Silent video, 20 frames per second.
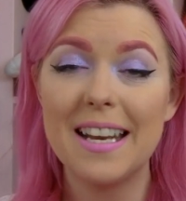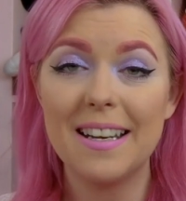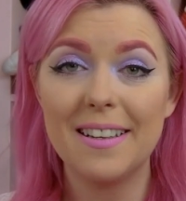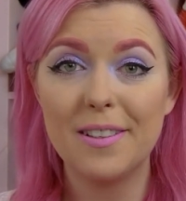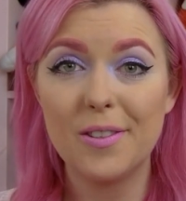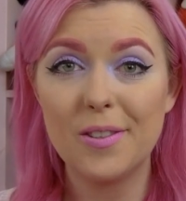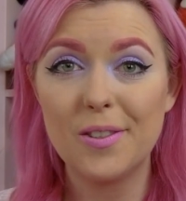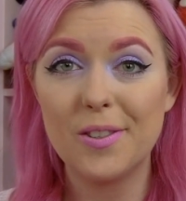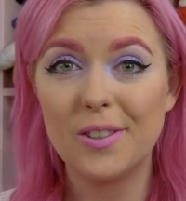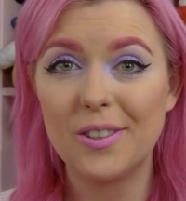
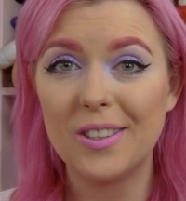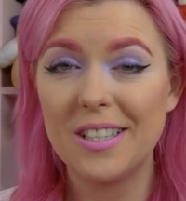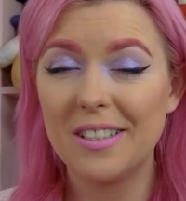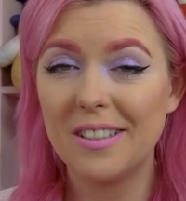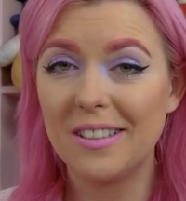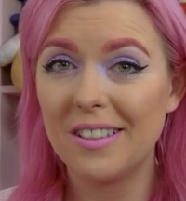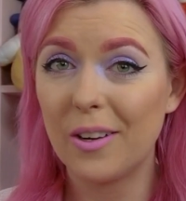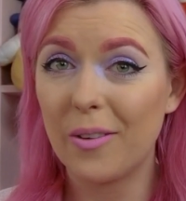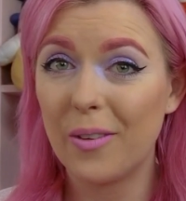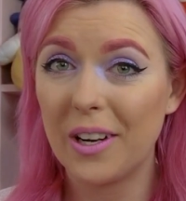it's usually
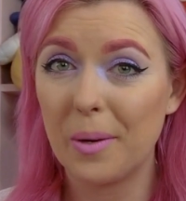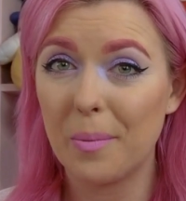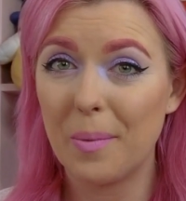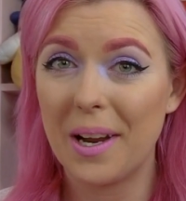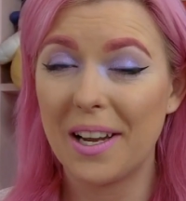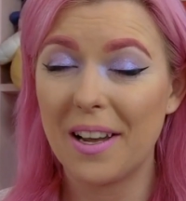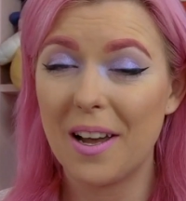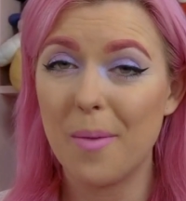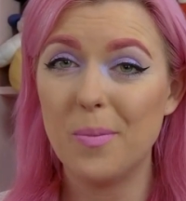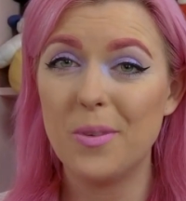just a quick
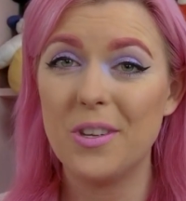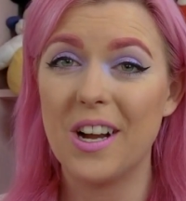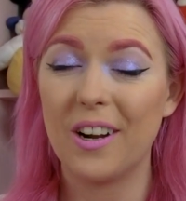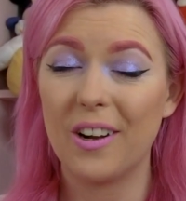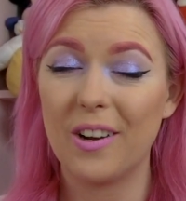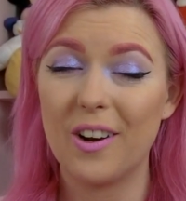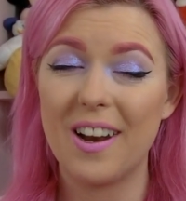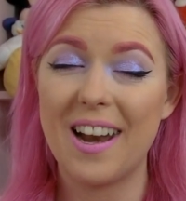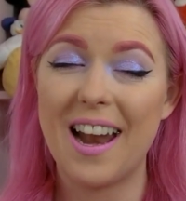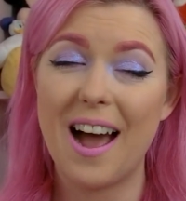makeup,
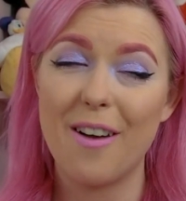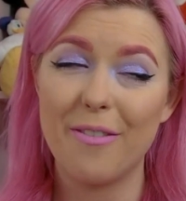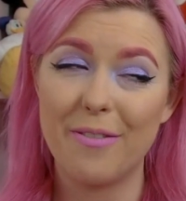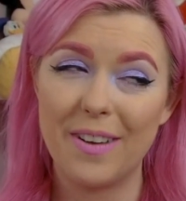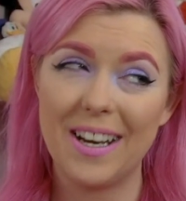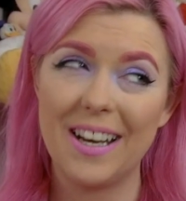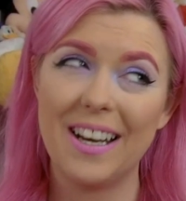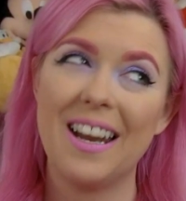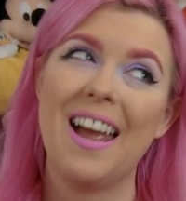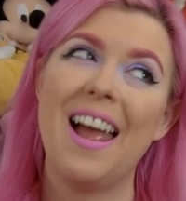chuck on an
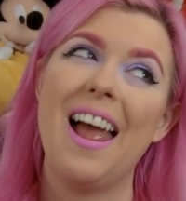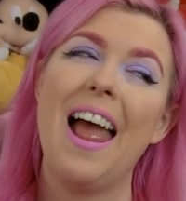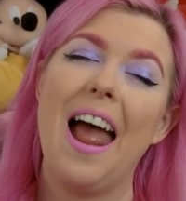outfit,